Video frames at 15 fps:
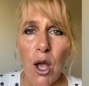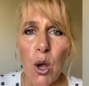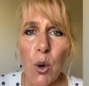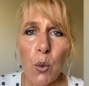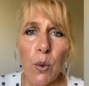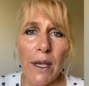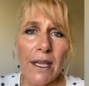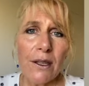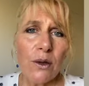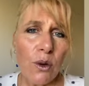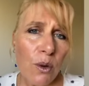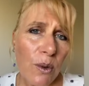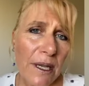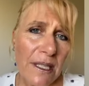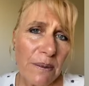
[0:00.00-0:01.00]
We can
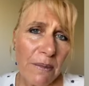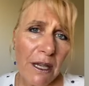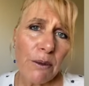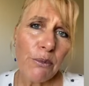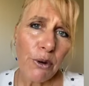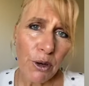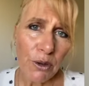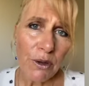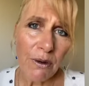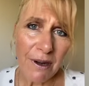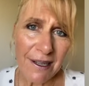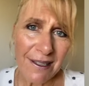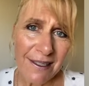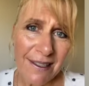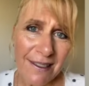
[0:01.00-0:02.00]
always make
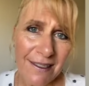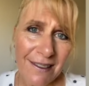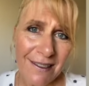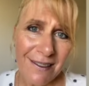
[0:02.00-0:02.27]
progress.